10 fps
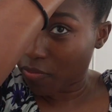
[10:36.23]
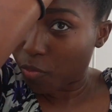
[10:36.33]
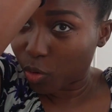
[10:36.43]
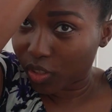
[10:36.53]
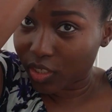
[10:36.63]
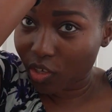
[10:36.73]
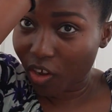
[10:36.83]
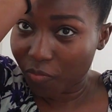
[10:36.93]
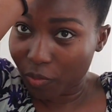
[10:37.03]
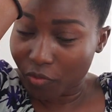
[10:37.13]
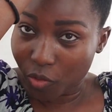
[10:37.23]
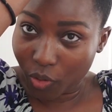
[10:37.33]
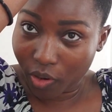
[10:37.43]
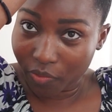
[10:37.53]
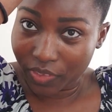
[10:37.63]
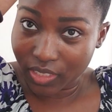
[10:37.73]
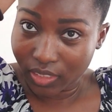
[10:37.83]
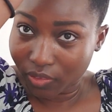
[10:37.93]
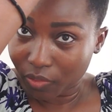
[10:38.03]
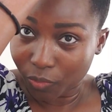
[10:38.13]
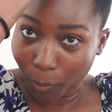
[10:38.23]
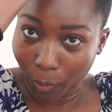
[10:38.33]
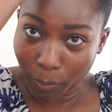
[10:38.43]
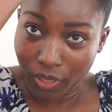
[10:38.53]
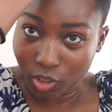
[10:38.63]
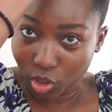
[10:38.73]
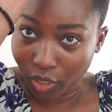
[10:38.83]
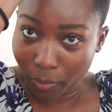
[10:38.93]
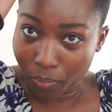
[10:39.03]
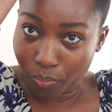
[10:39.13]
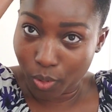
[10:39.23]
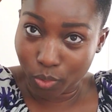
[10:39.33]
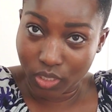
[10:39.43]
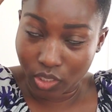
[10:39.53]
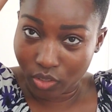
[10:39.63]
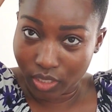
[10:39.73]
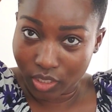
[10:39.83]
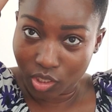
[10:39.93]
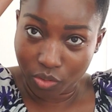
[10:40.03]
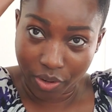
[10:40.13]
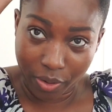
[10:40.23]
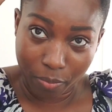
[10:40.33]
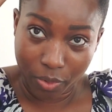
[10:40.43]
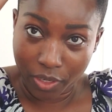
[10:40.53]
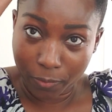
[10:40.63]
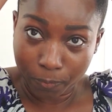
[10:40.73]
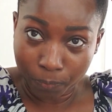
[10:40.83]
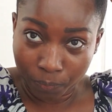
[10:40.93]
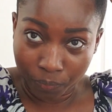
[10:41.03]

I've pulled this off before, obviously, from the picture I posted on Instagram, but